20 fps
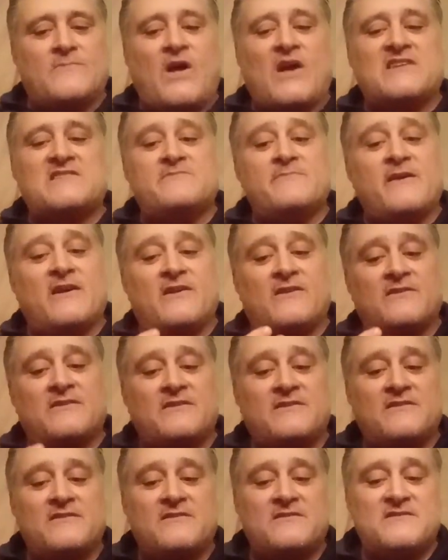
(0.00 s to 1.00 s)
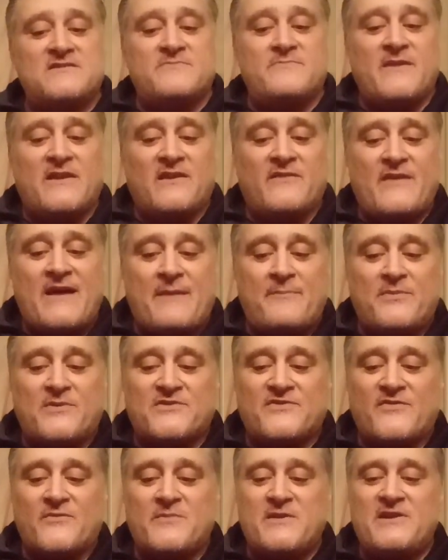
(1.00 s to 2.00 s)
I smell smell of
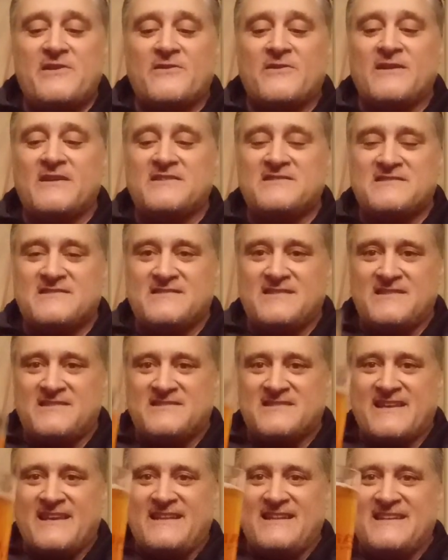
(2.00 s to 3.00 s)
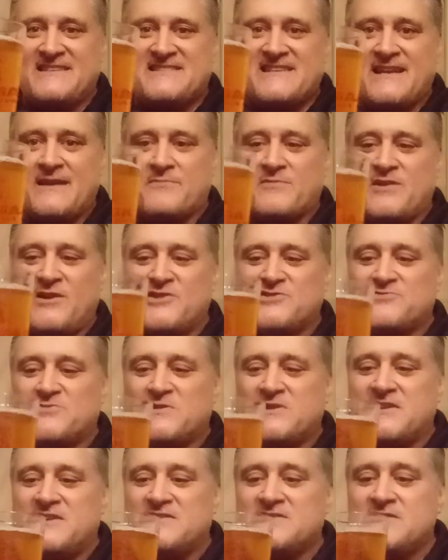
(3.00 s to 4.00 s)
apples from here. Let's let's get let's get up close
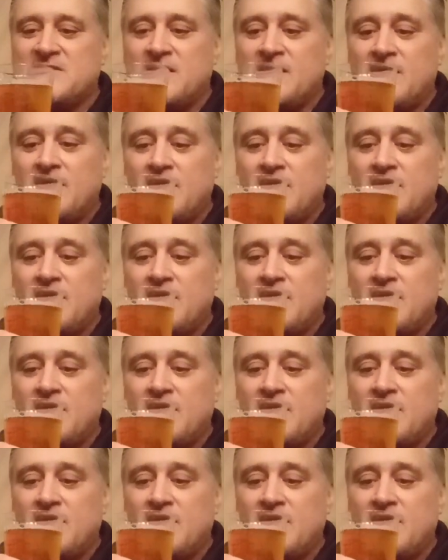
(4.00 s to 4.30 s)
with this.